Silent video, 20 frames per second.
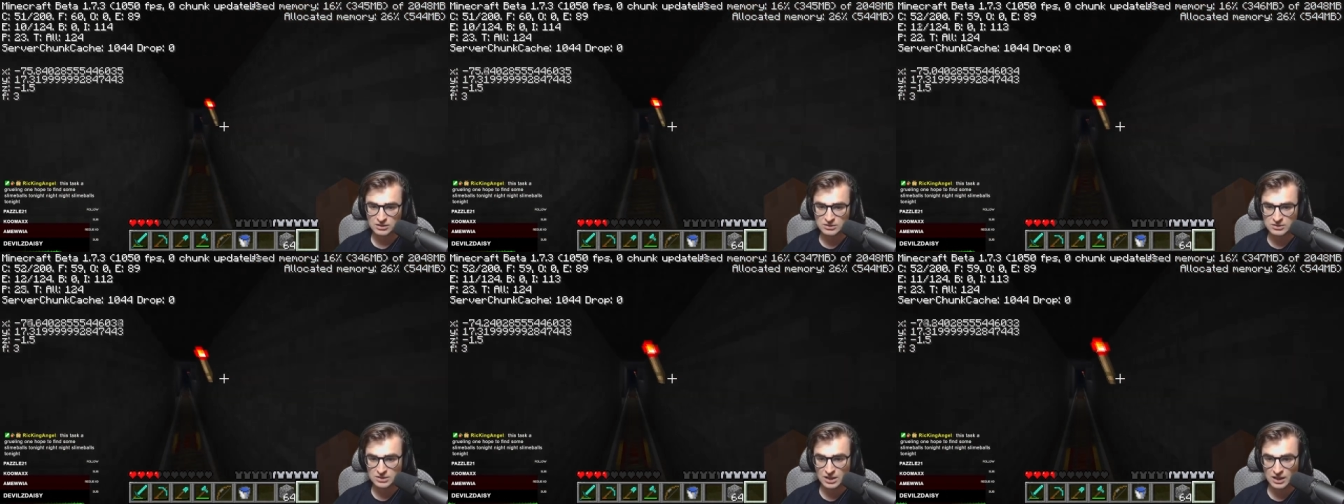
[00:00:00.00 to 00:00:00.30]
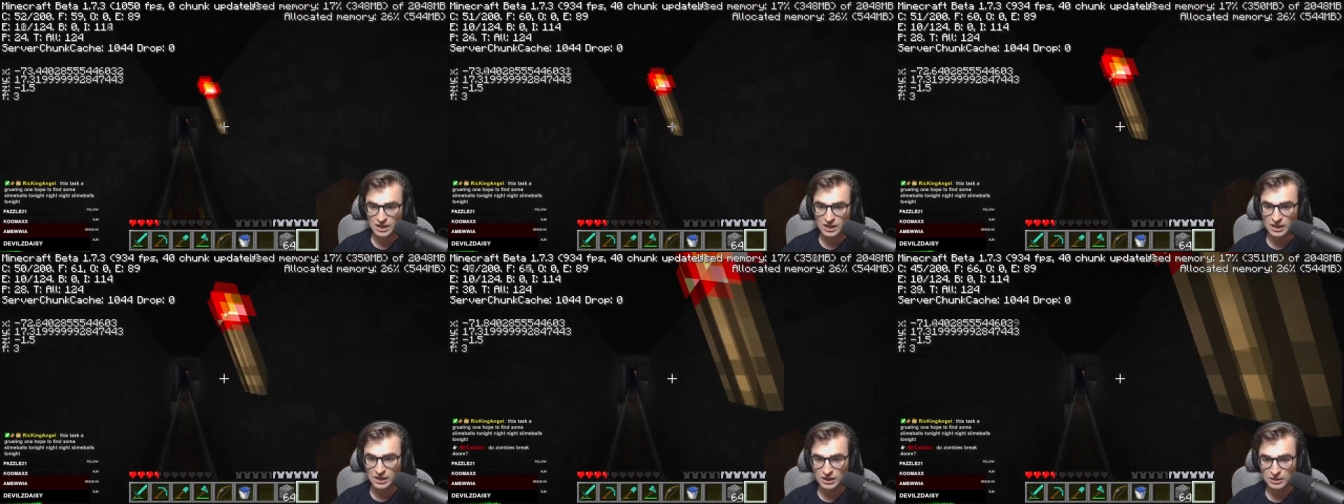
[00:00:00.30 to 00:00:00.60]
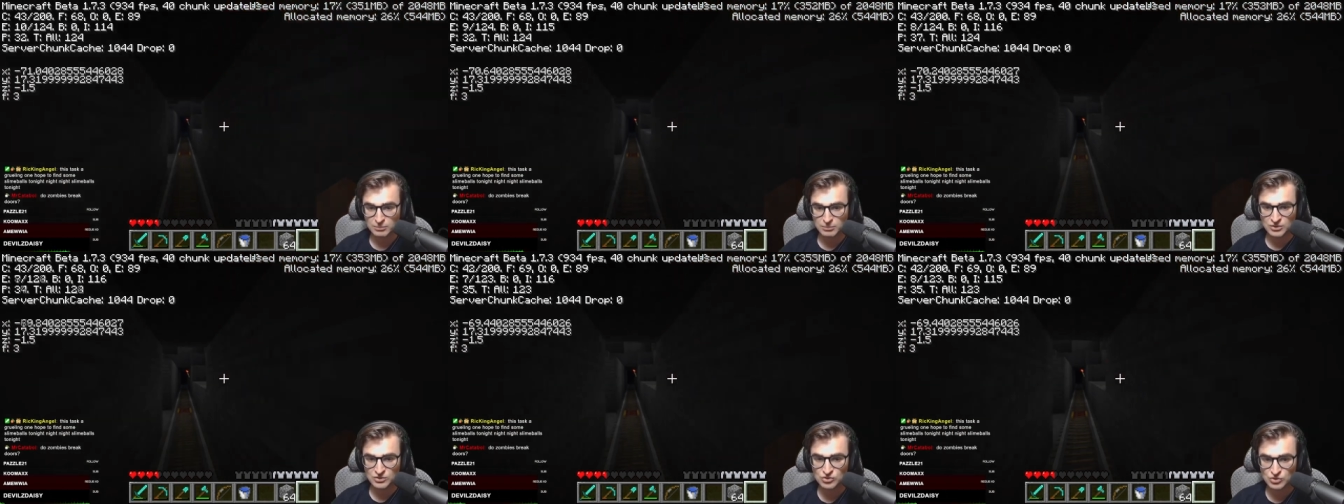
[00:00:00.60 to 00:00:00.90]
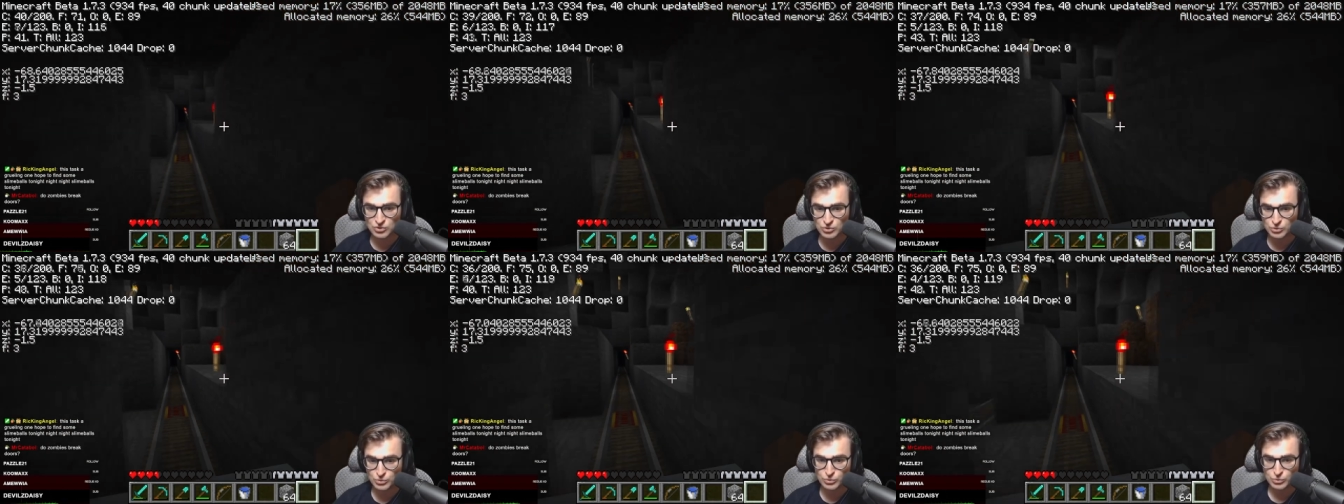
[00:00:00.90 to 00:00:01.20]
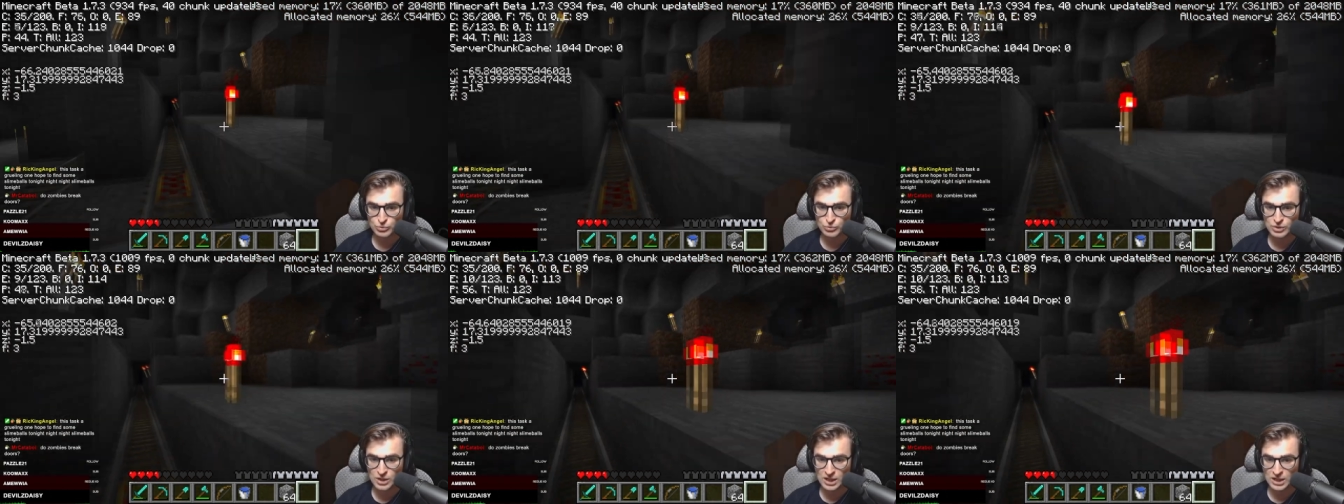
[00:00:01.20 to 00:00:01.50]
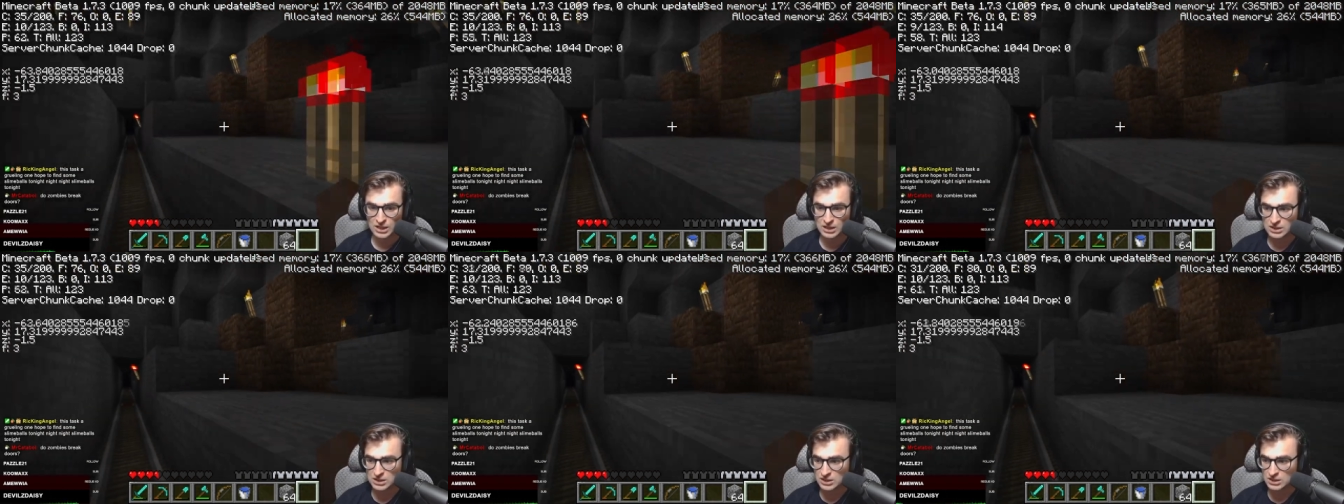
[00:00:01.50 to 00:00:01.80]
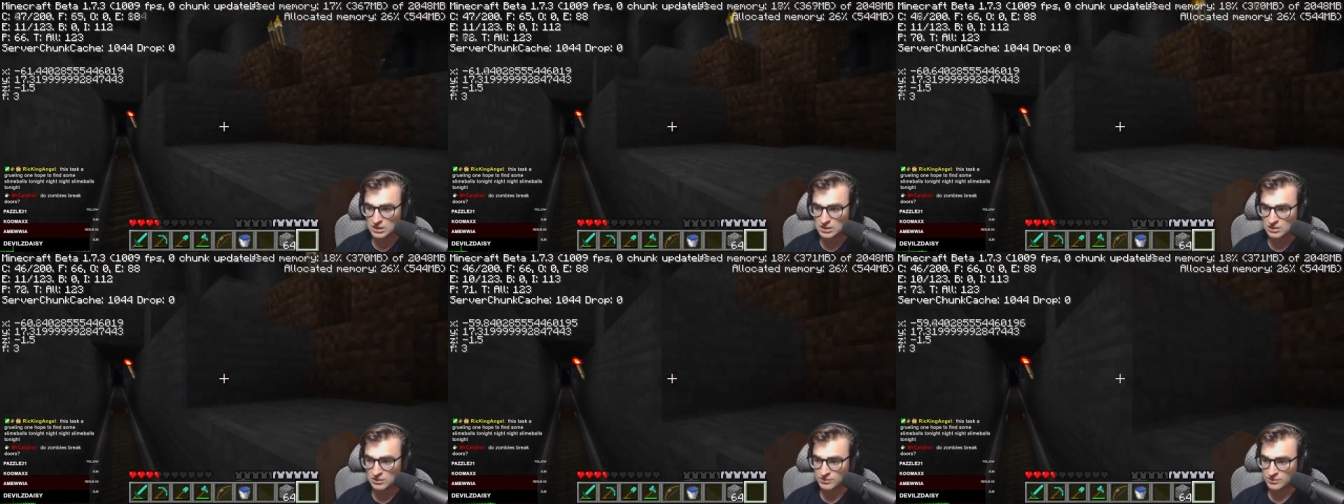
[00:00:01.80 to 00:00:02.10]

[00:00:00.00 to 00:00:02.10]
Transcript: Diamonds tonight.